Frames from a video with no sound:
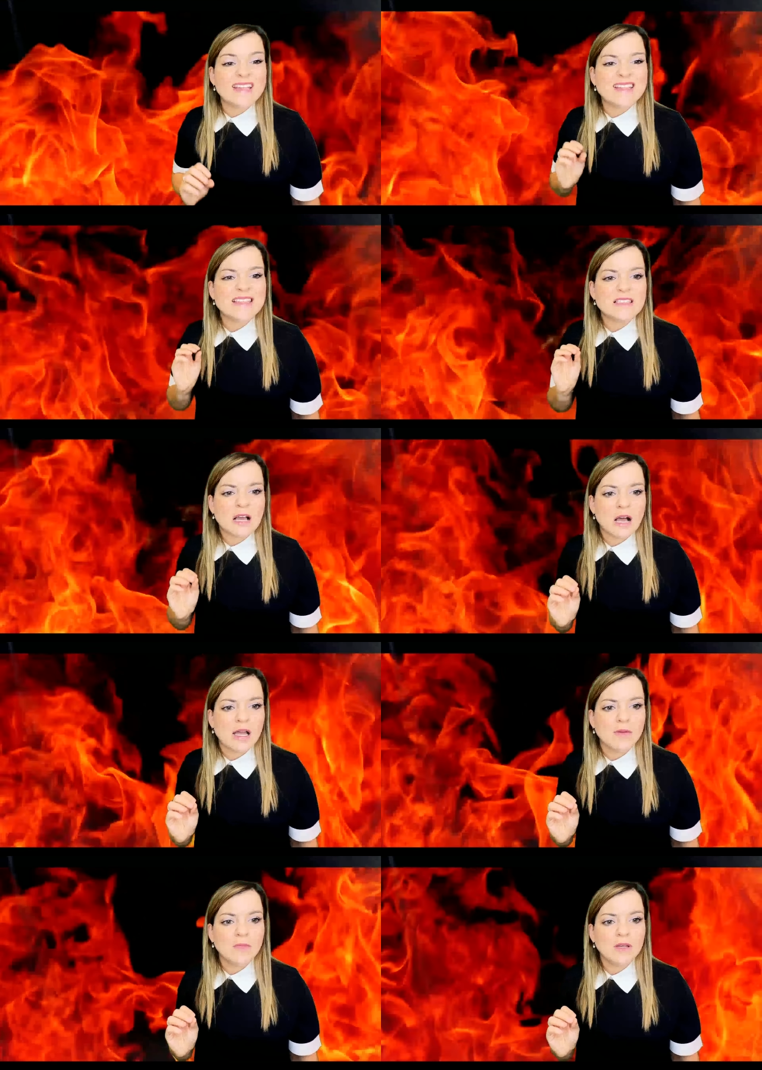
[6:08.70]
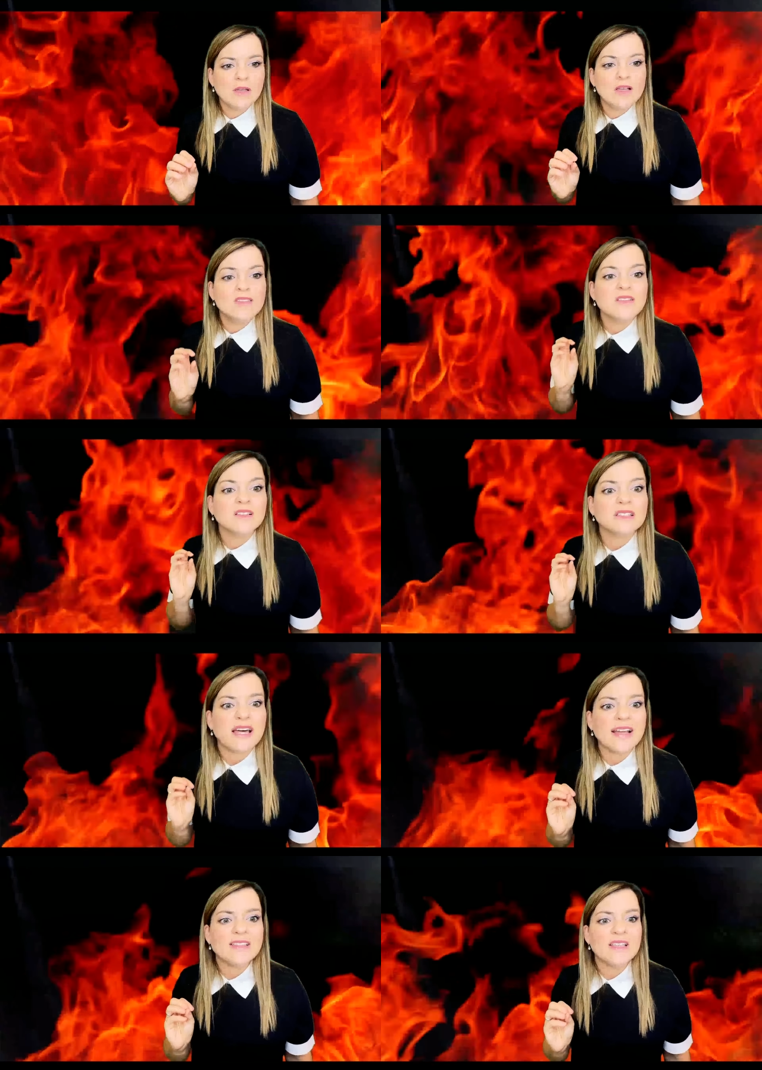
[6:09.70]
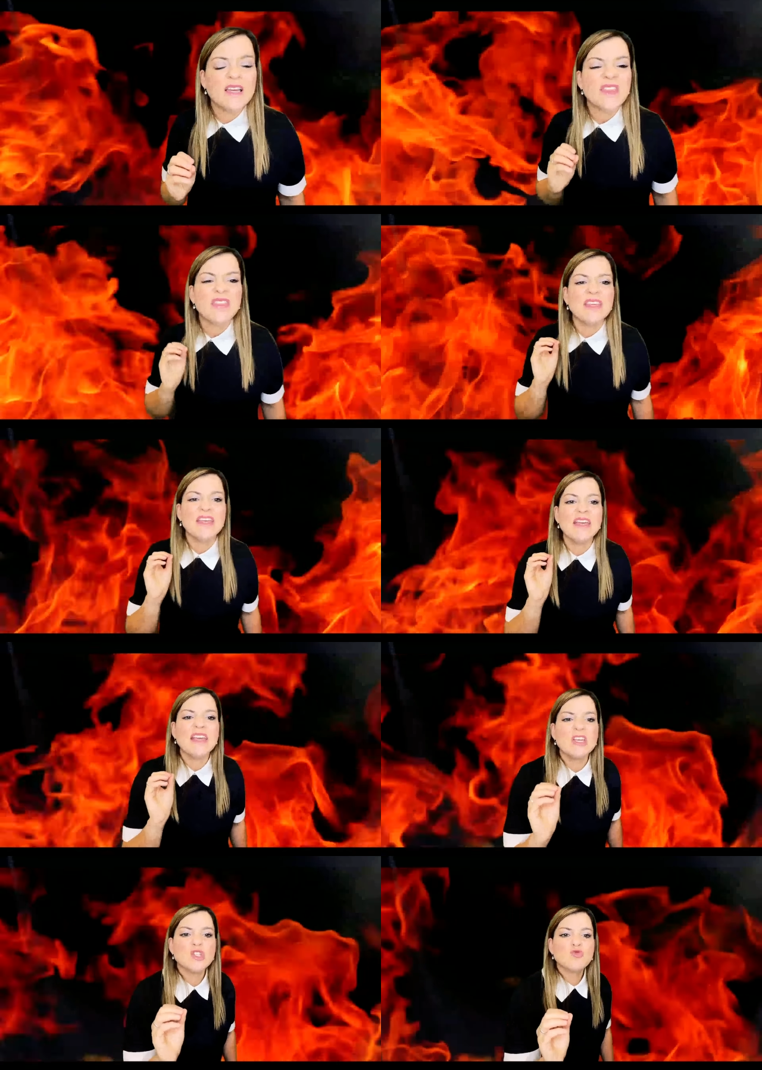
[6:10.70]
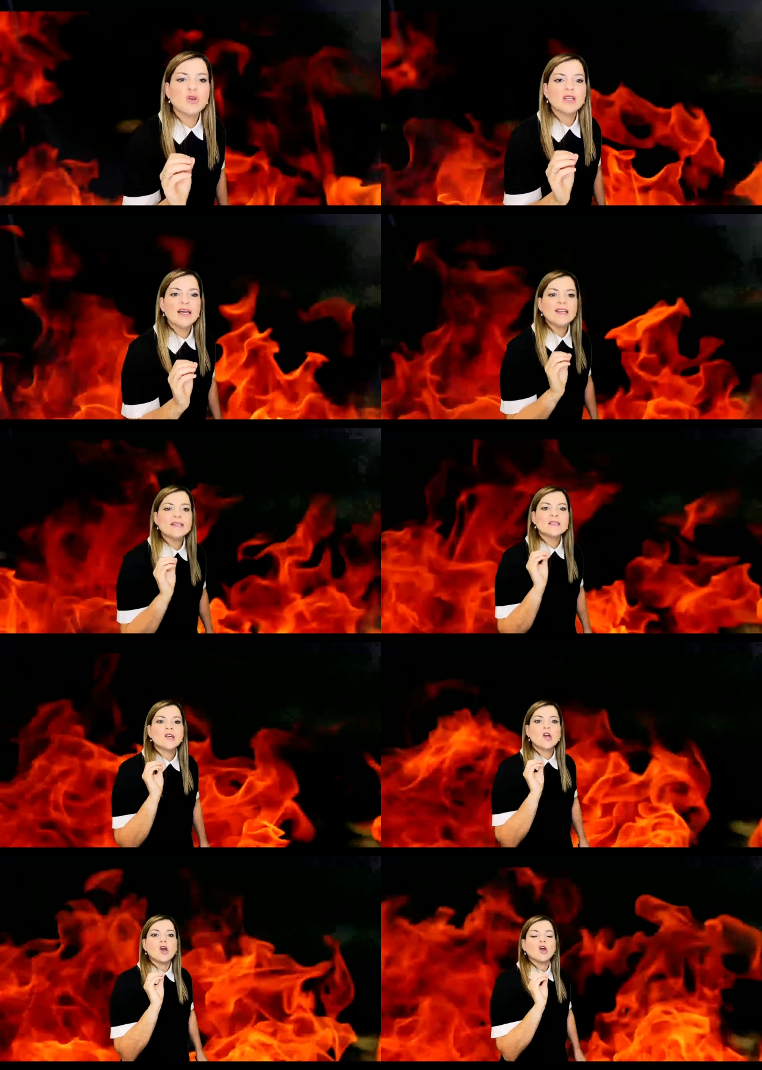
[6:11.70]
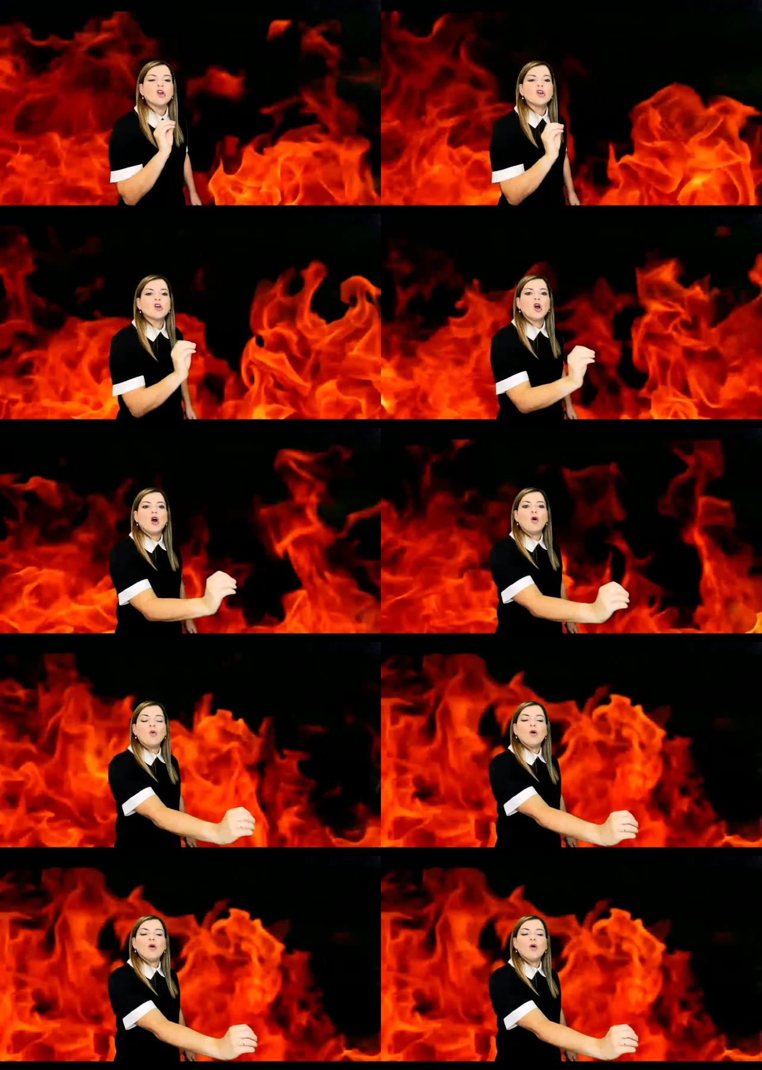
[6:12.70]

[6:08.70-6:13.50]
It's time to let the Israelites go."